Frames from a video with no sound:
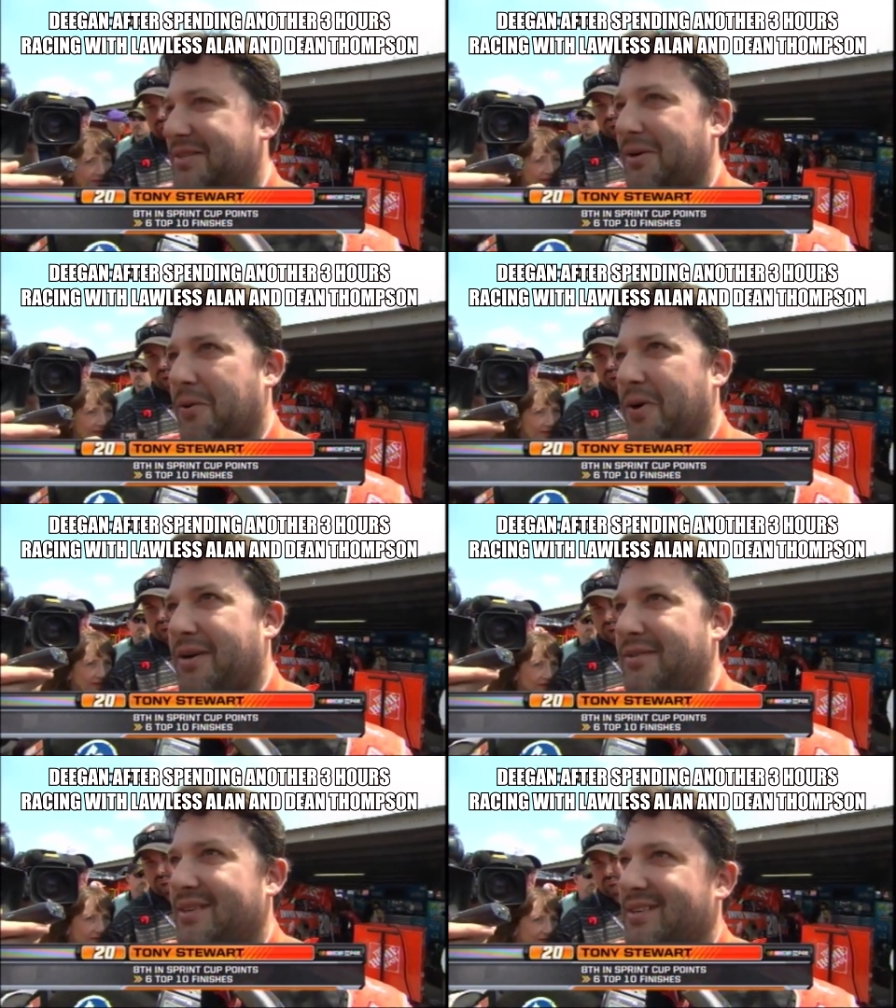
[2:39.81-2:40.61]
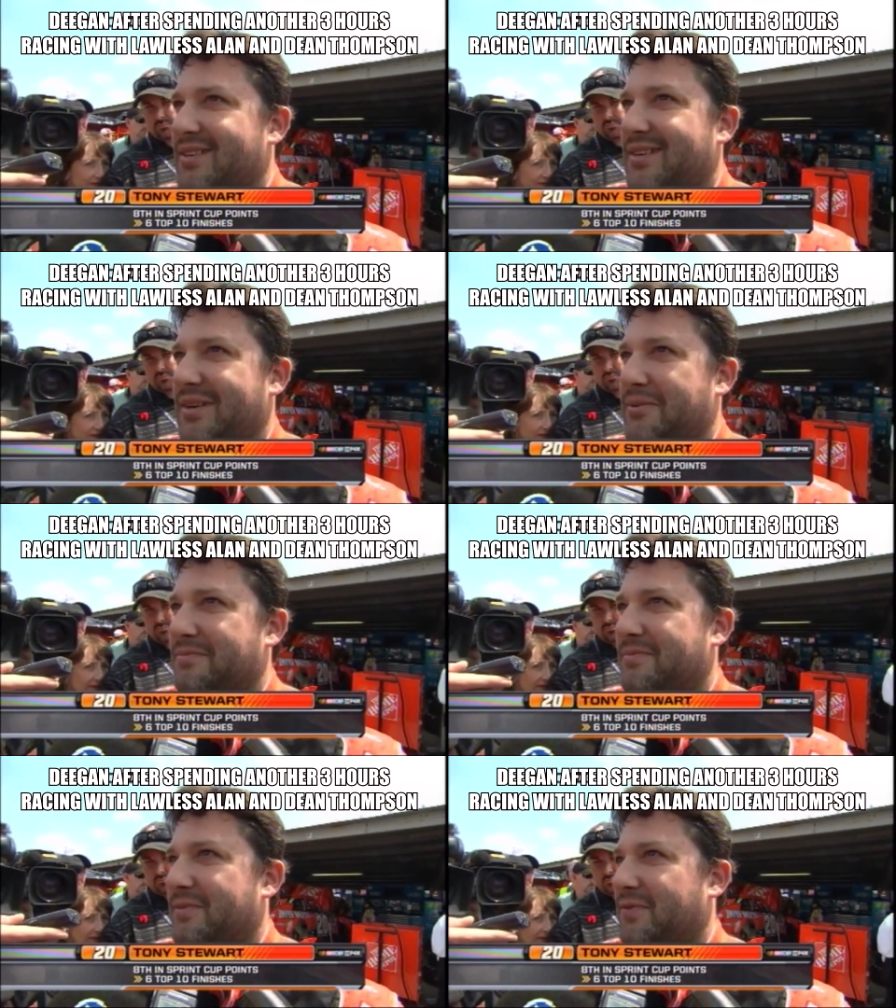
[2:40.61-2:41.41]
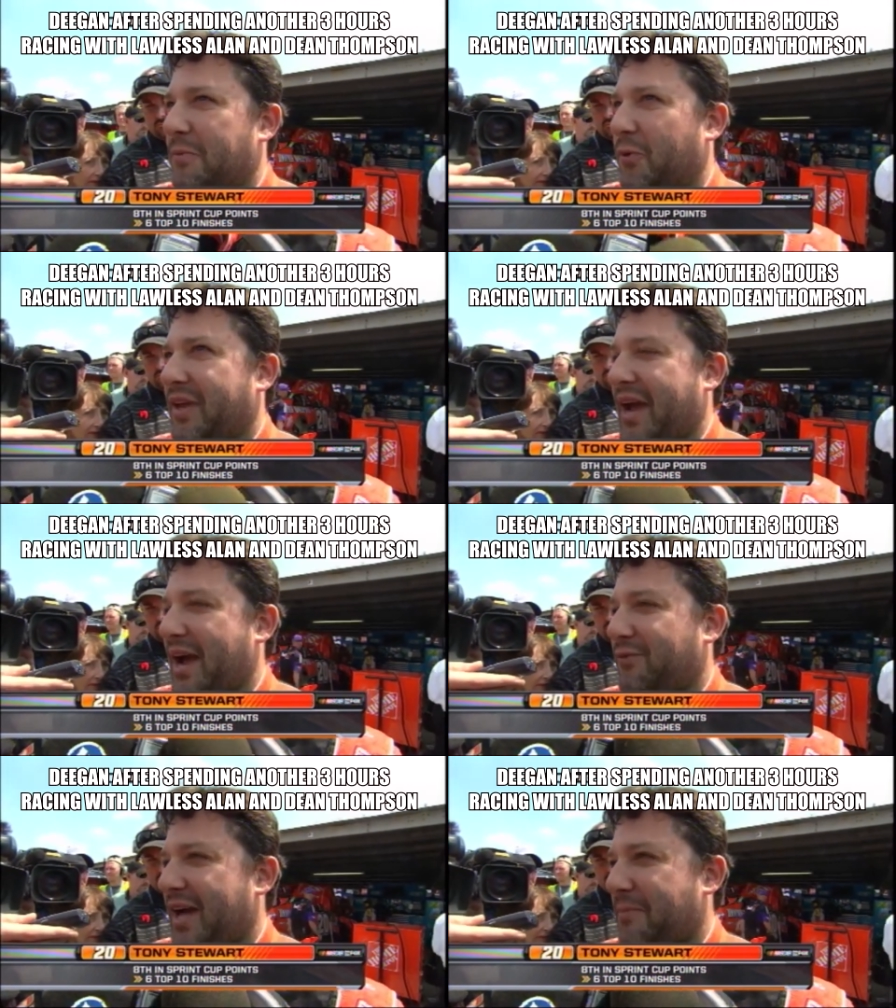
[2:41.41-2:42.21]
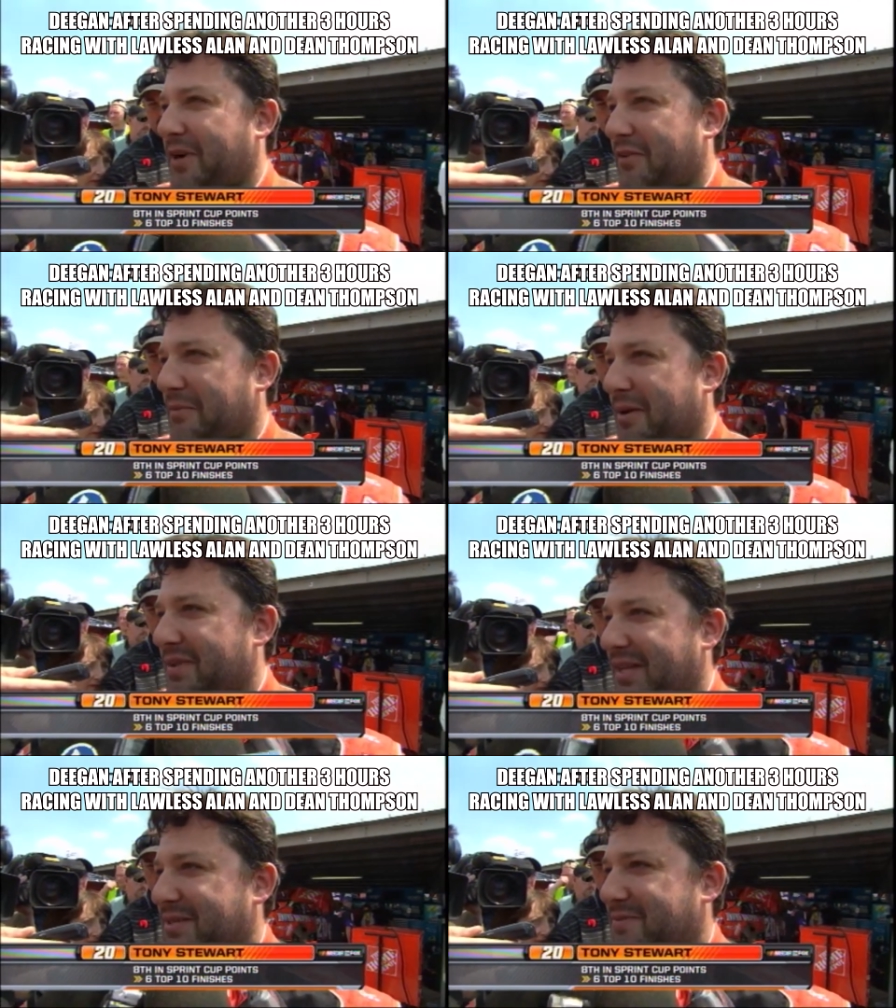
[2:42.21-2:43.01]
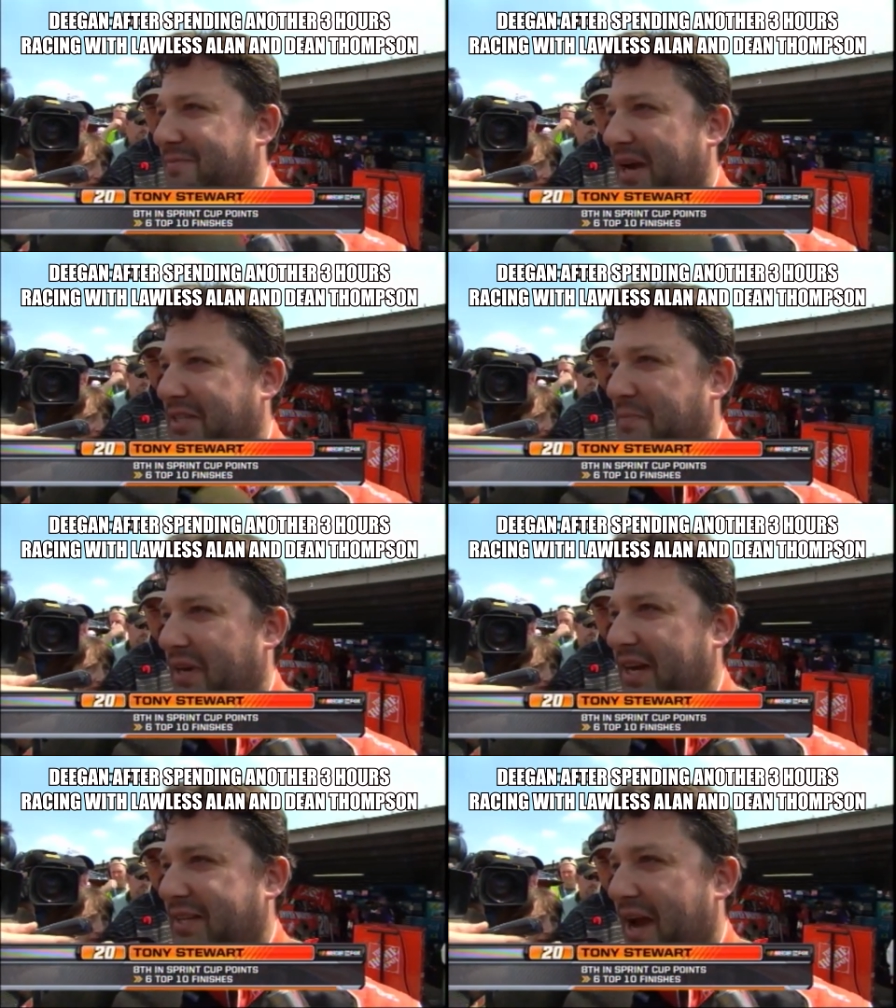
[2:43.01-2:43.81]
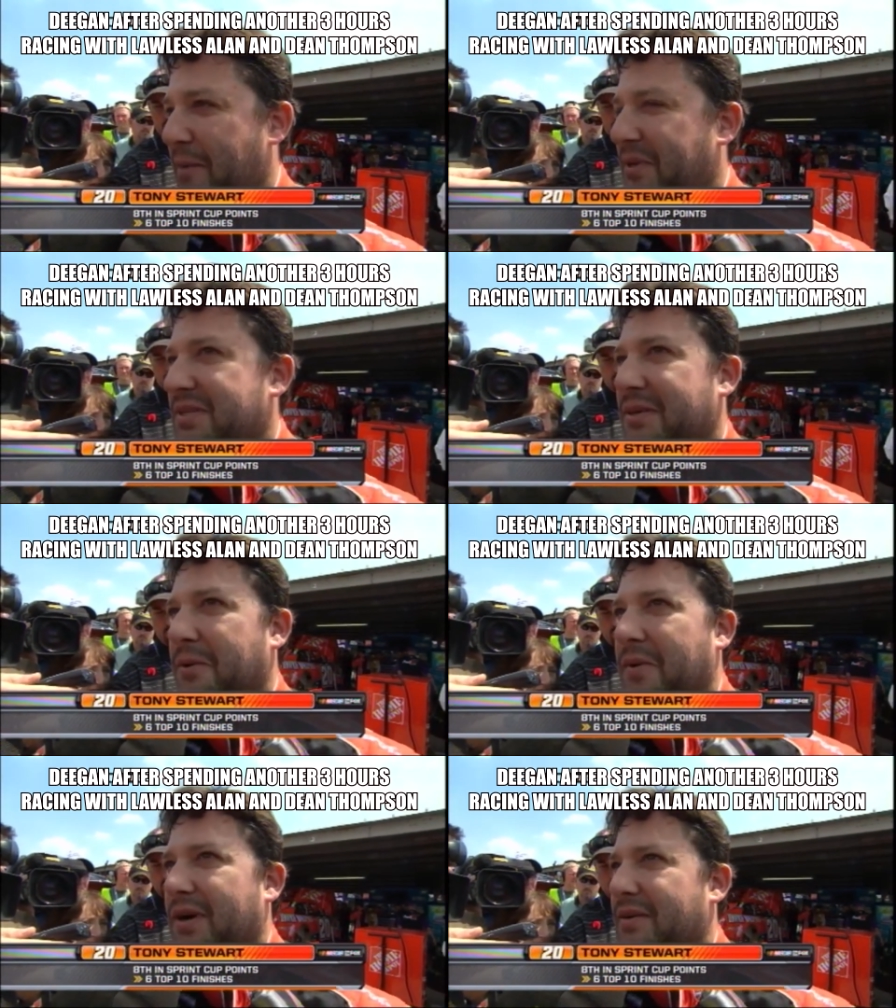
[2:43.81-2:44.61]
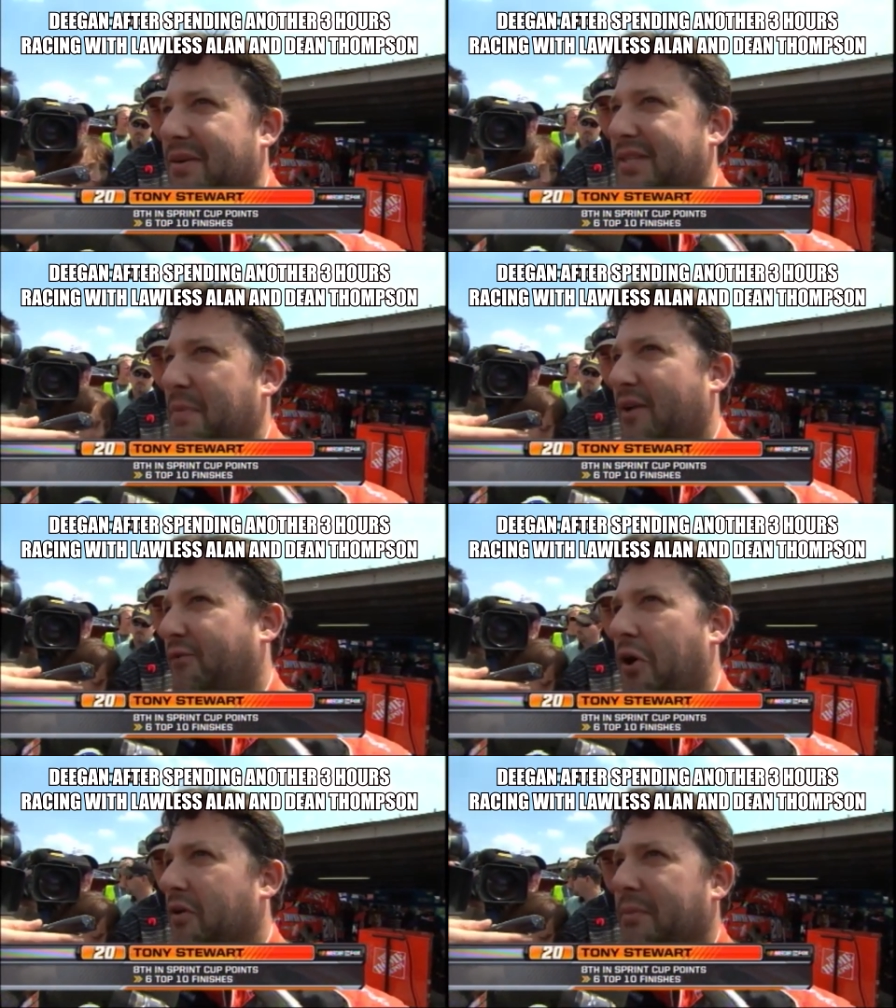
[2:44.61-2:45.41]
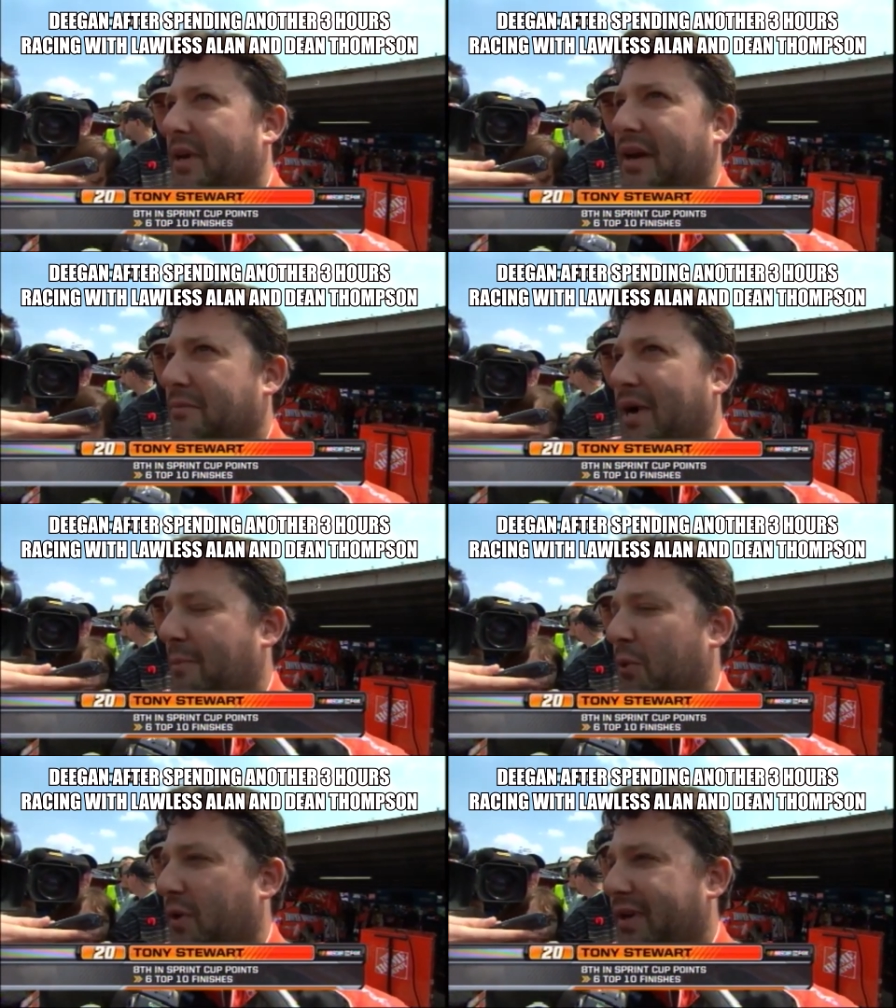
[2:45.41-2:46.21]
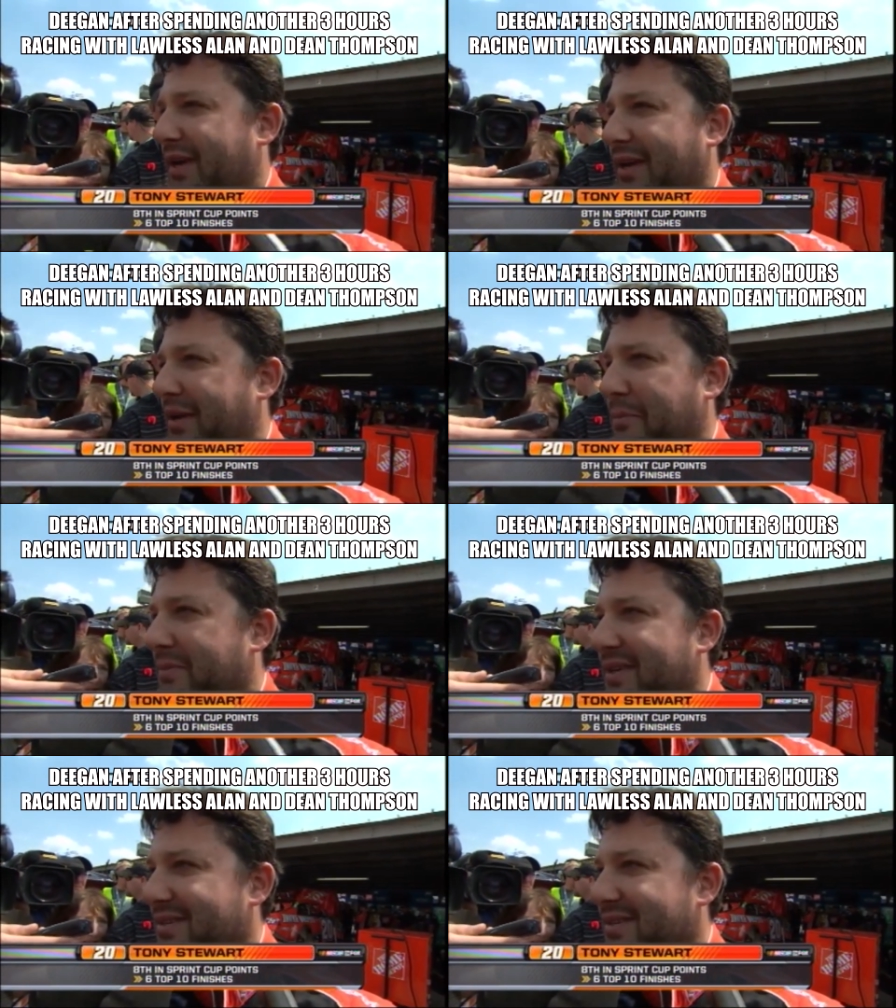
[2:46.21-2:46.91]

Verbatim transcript: So uh, and if I'm within a half lap of him, I'm, that's, I expect that to happen. So uh, it's my fault. I mean, I'm, I'm the one that hit him.